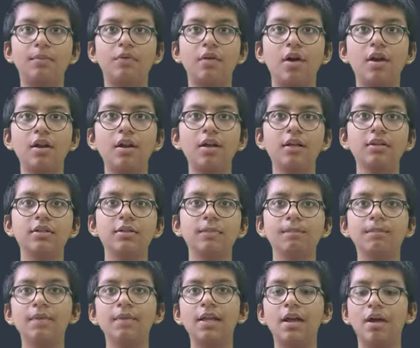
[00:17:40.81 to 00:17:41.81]
product
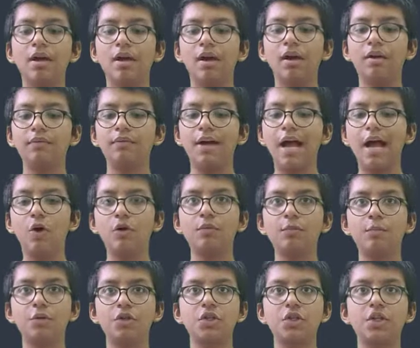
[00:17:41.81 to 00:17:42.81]
of
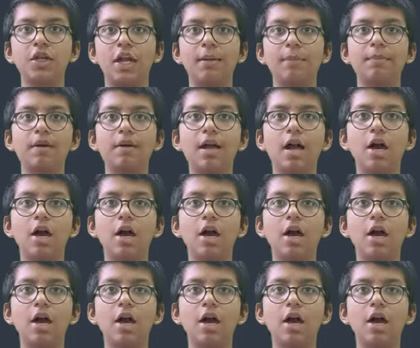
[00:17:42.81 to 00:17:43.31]
output shape.